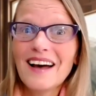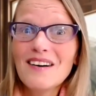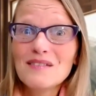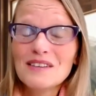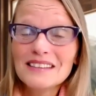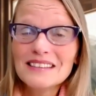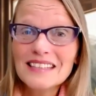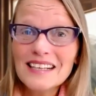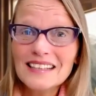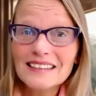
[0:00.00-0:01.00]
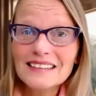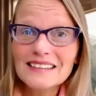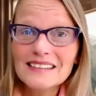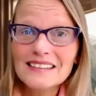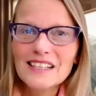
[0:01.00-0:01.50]
have what it
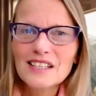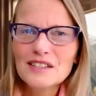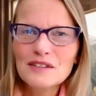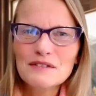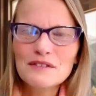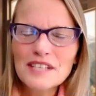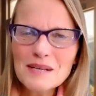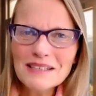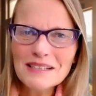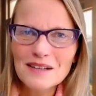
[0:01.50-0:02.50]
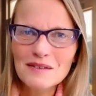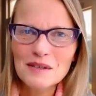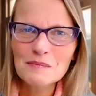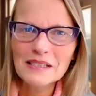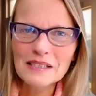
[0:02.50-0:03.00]
takes to free myself
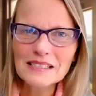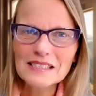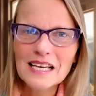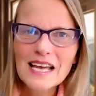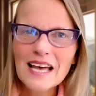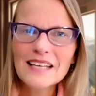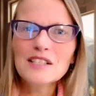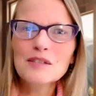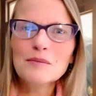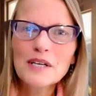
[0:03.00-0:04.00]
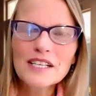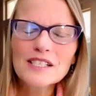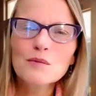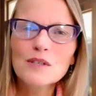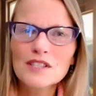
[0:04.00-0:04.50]
from this and
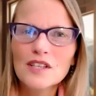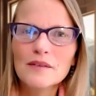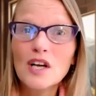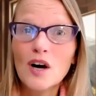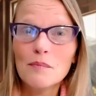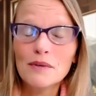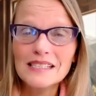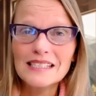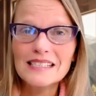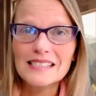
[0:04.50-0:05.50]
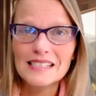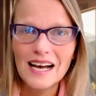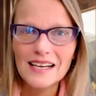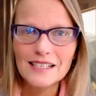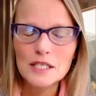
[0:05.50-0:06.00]
experience what's on the opposite
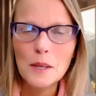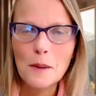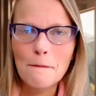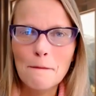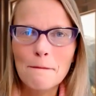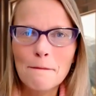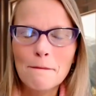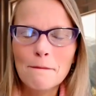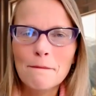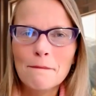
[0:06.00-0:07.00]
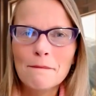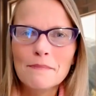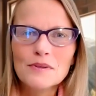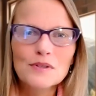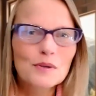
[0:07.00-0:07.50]
side.
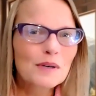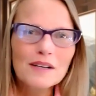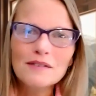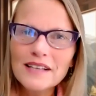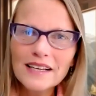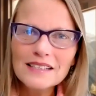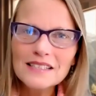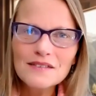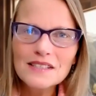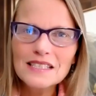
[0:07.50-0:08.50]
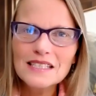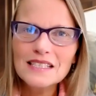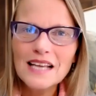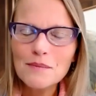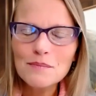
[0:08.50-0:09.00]
So whatever
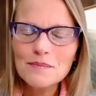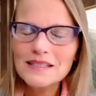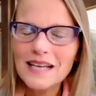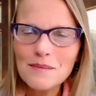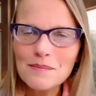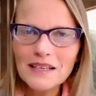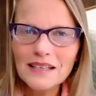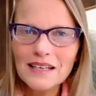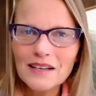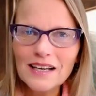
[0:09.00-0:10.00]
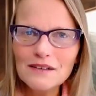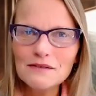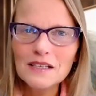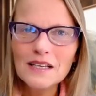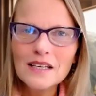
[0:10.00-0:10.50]
negativity is happening in our
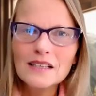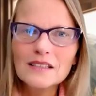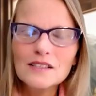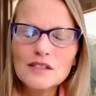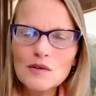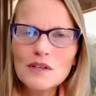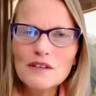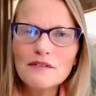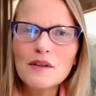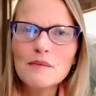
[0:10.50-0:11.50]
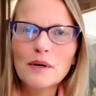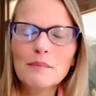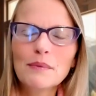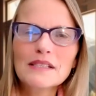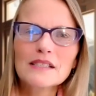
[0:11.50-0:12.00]
life is only for the
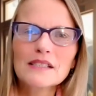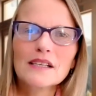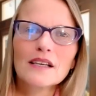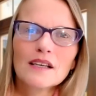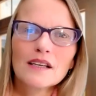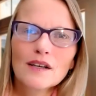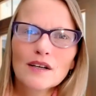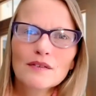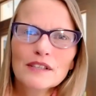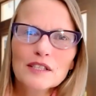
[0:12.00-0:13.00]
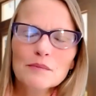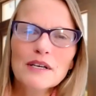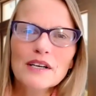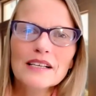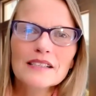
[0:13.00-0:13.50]
purpose of
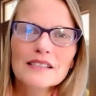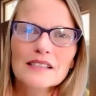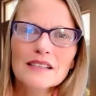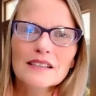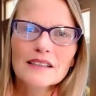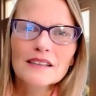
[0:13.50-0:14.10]
experience